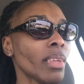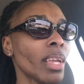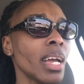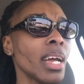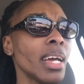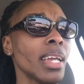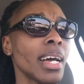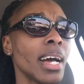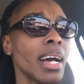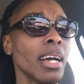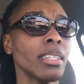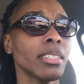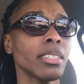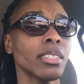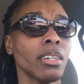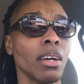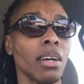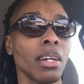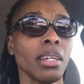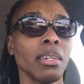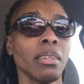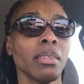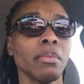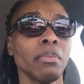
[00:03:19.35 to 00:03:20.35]
And I
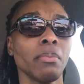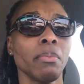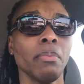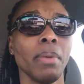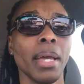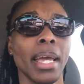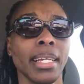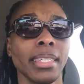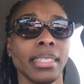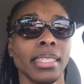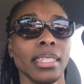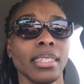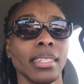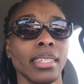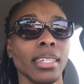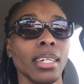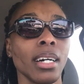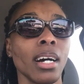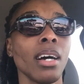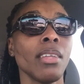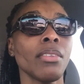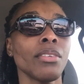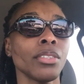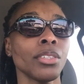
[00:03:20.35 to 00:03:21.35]
started painting the
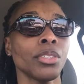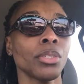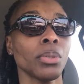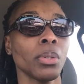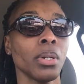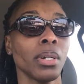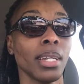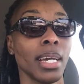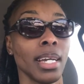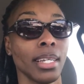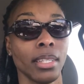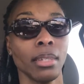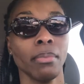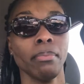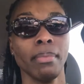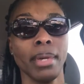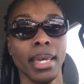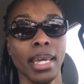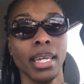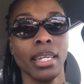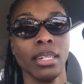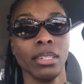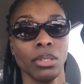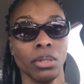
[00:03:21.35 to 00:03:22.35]
other door, like the
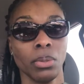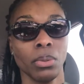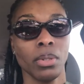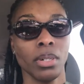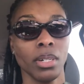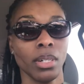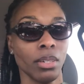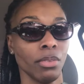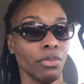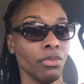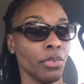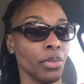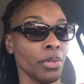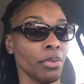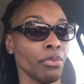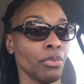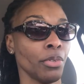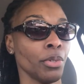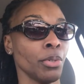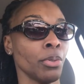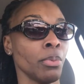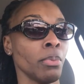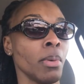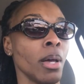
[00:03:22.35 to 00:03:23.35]
main door for the
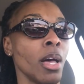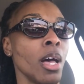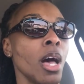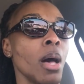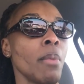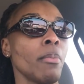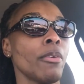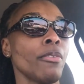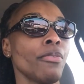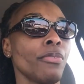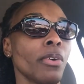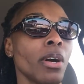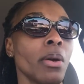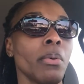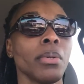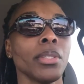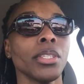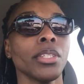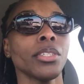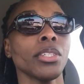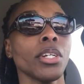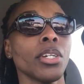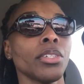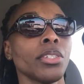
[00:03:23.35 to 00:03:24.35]
room, before I went
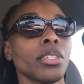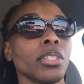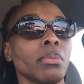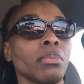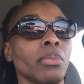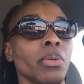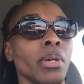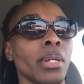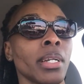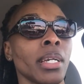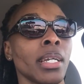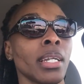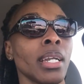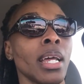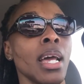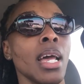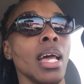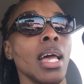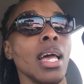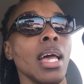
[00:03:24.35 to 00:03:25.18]
to church this morning.